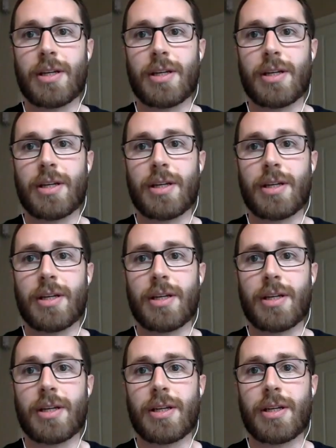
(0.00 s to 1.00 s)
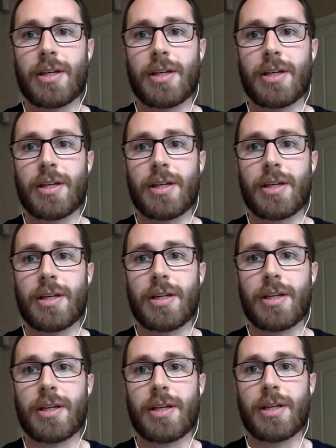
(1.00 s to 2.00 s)
thing that they've got out there.
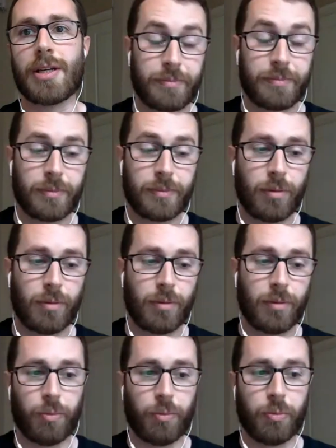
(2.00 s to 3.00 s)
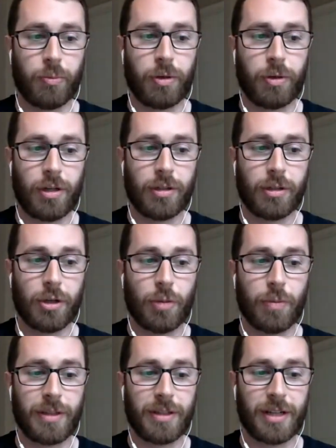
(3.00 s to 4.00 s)
So we're all
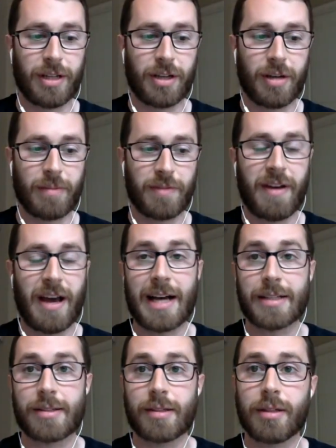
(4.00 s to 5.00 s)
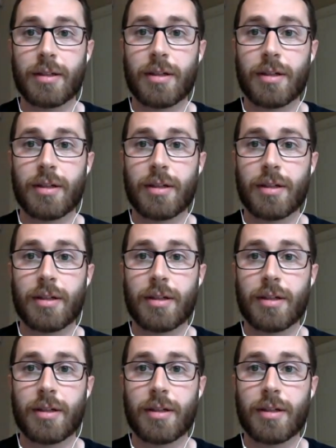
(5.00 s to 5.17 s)
hoping that it comes fast.